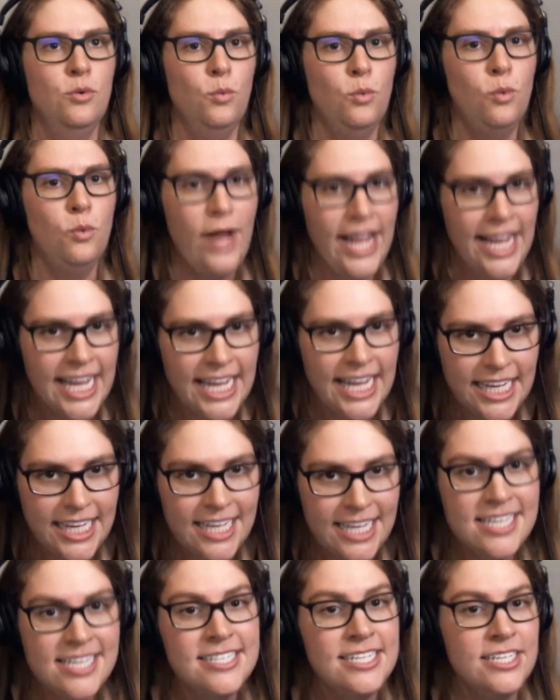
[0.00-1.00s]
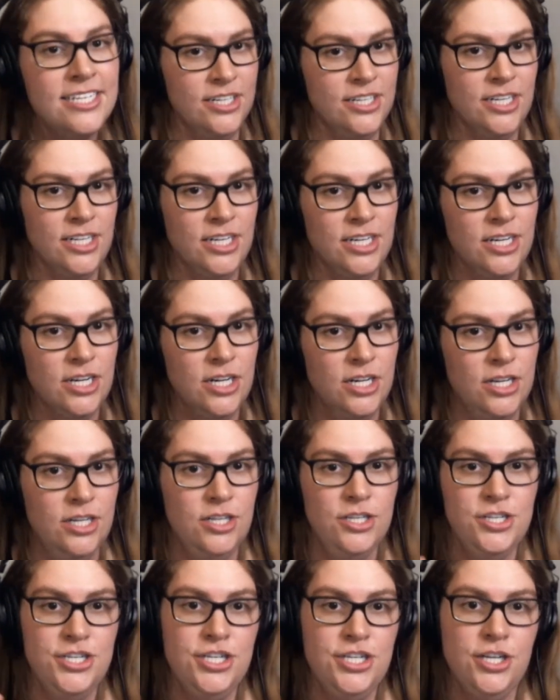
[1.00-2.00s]
way easier
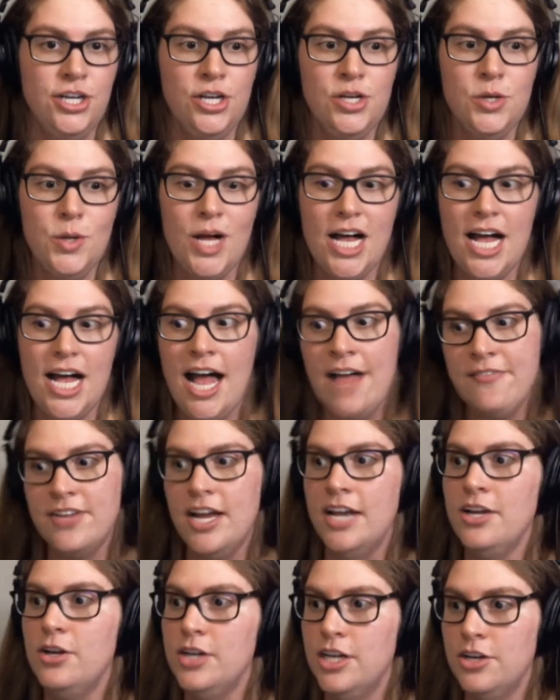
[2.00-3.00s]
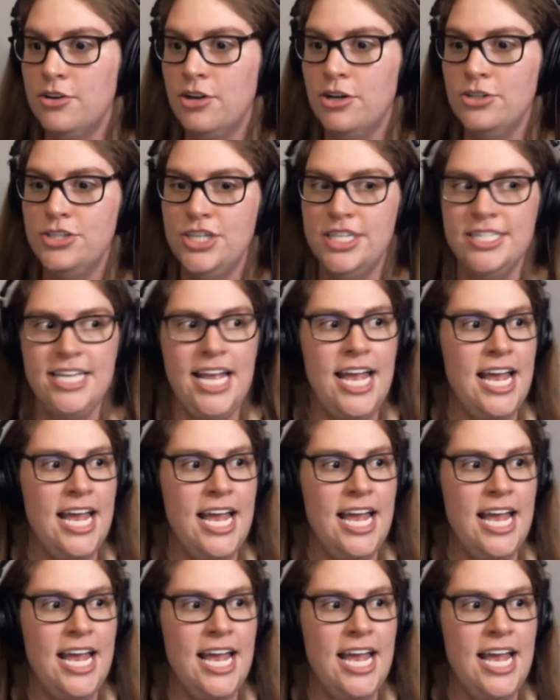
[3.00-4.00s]
to go, I've got to go get groceries
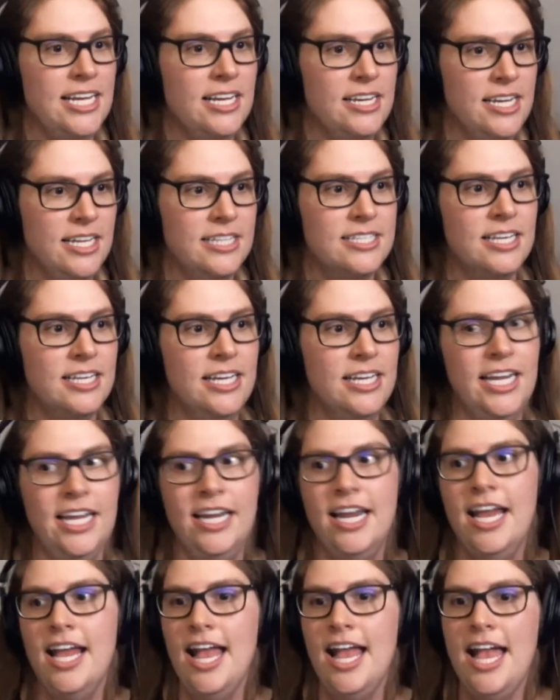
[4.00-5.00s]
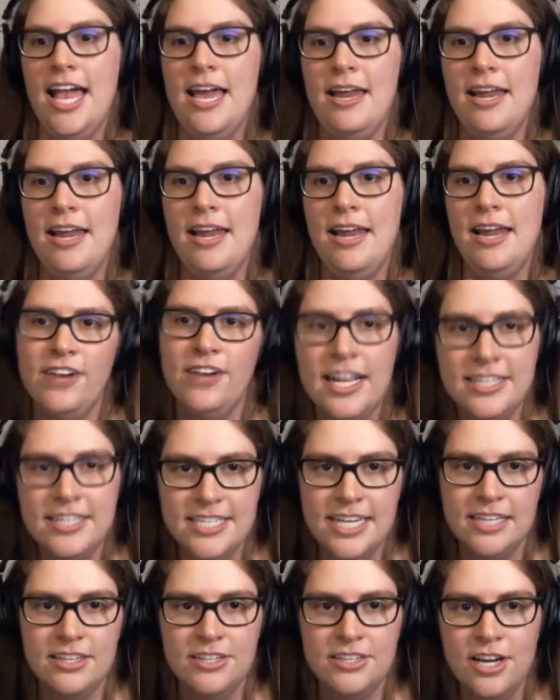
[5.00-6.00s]
and my sink needs cleaning and I forgot to
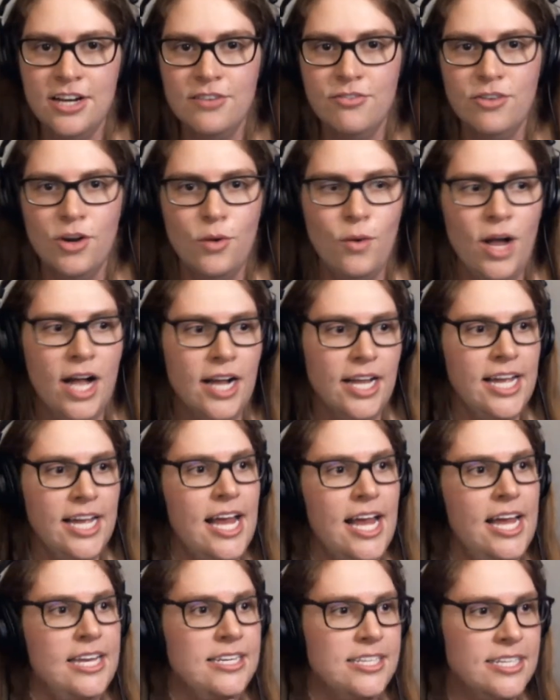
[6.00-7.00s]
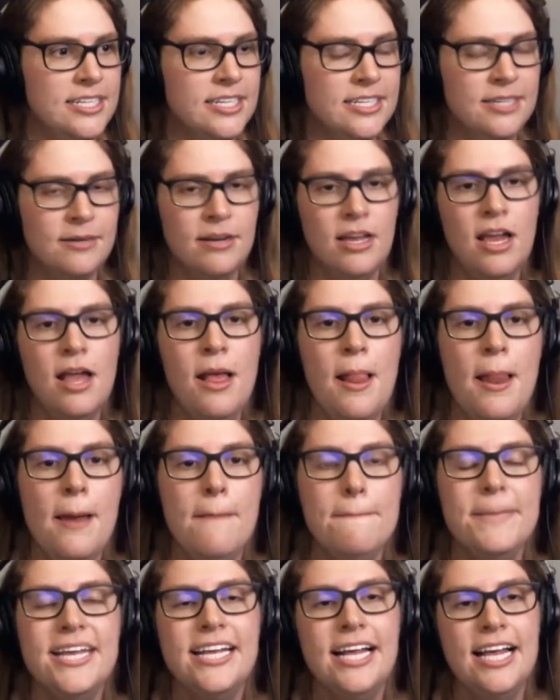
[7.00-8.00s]
take the dog for a walk and
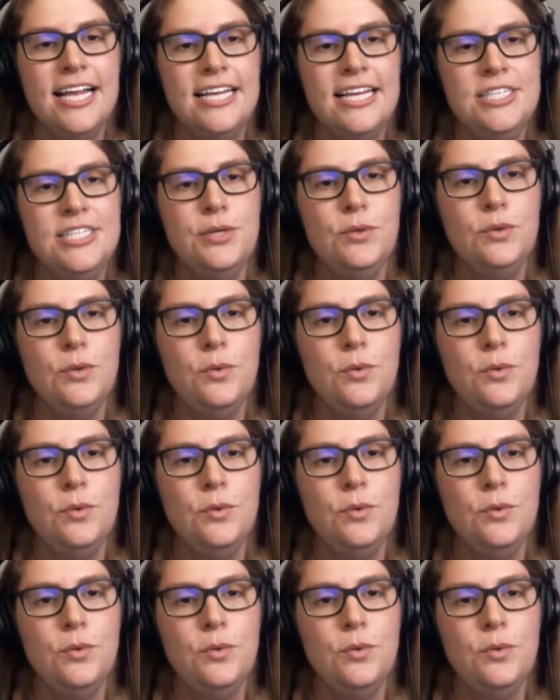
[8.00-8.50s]
because